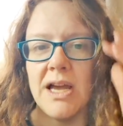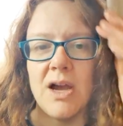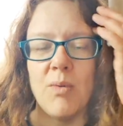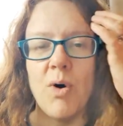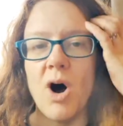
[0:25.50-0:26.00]

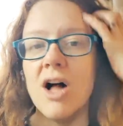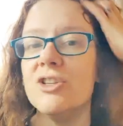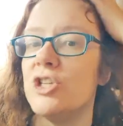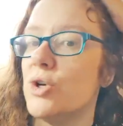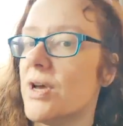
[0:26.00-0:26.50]
what I'll
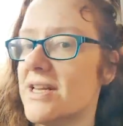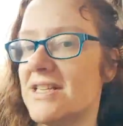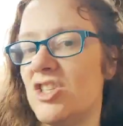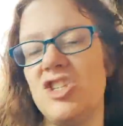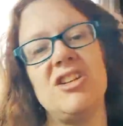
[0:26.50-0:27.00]
do
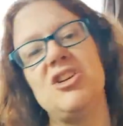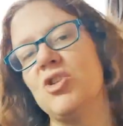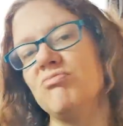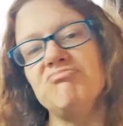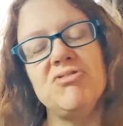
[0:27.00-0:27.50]
is, you
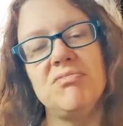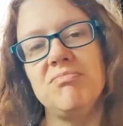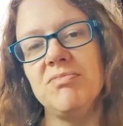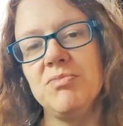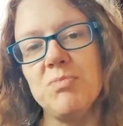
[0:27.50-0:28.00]
know,
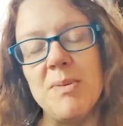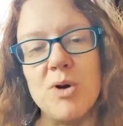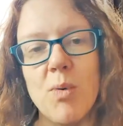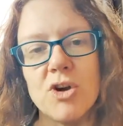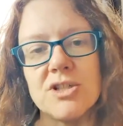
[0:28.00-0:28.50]
maybe
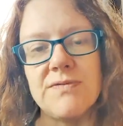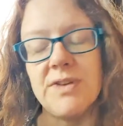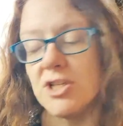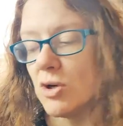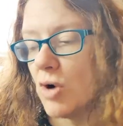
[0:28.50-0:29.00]
not watch this
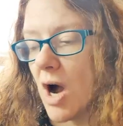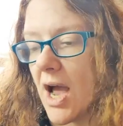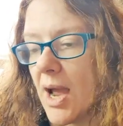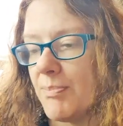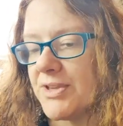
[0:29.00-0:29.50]
video.
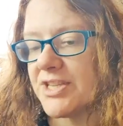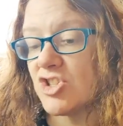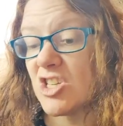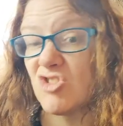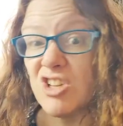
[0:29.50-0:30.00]
Um, this is
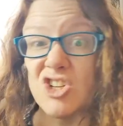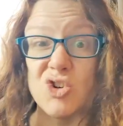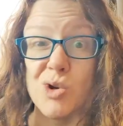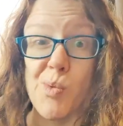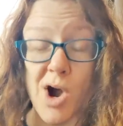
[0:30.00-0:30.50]
just really to
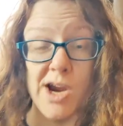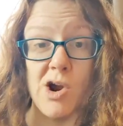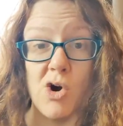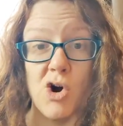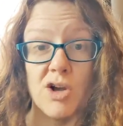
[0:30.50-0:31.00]
show you what I
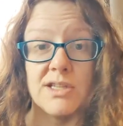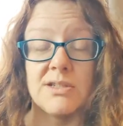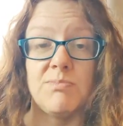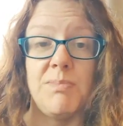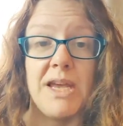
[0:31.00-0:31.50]

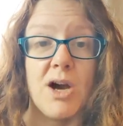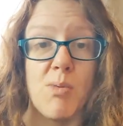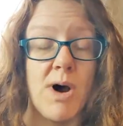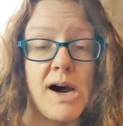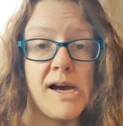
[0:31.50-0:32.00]
got
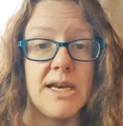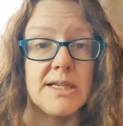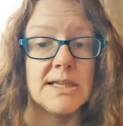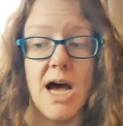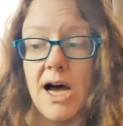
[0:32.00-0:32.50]
makeup
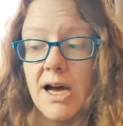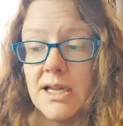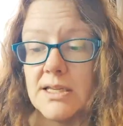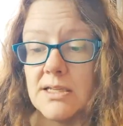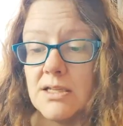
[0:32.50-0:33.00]
wise,
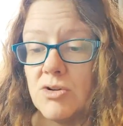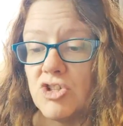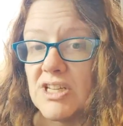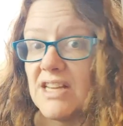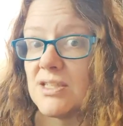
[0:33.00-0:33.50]
and you know,
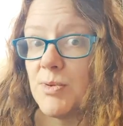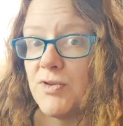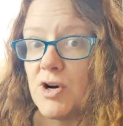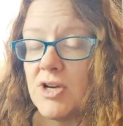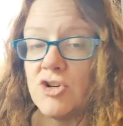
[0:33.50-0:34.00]
just in case some of
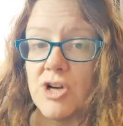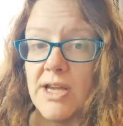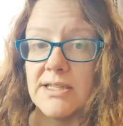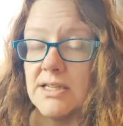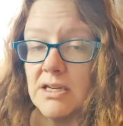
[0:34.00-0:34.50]
you are
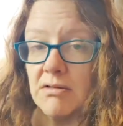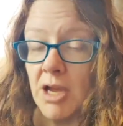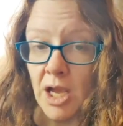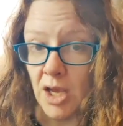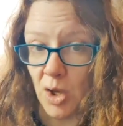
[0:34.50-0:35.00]
interested and
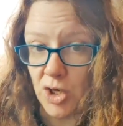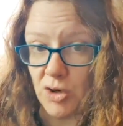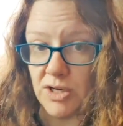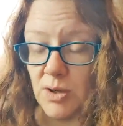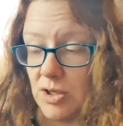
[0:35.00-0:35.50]

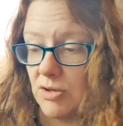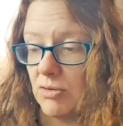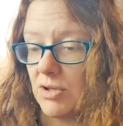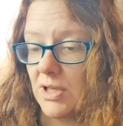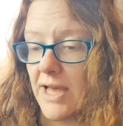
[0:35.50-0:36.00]
in, you, you know
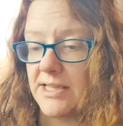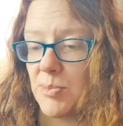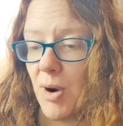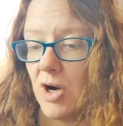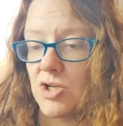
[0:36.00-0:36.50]
you'd like to
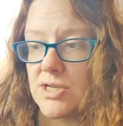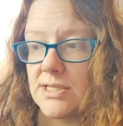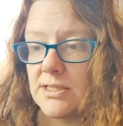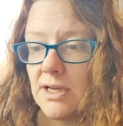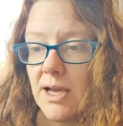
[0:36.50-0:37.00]

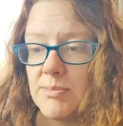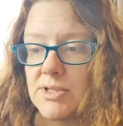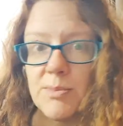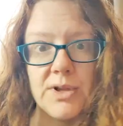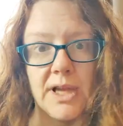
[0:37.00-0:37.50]
purchase um
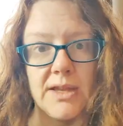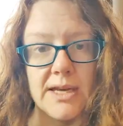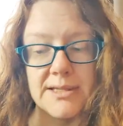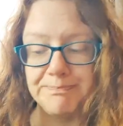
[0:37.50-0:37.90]
something like this.